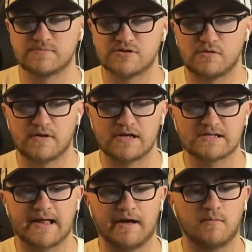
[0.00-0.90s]
So that is
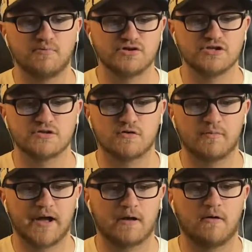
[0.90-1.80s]
Kyle Busch's
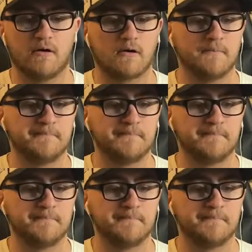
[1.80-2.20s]
throwback car.